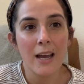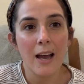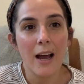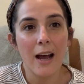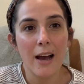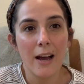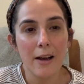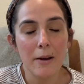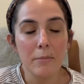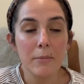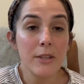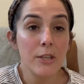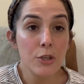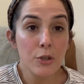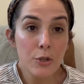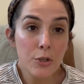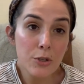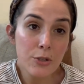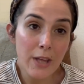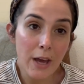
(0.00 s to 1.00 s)
And then
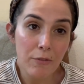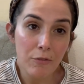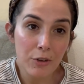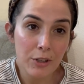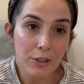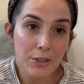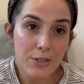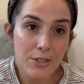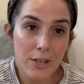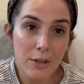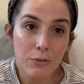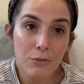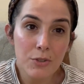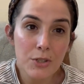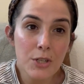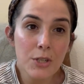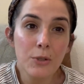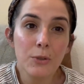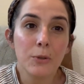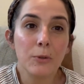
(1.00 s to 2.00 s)
you can do that for yourself
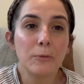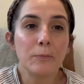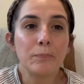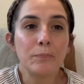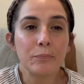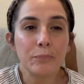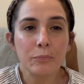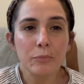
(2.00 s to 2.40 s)
too.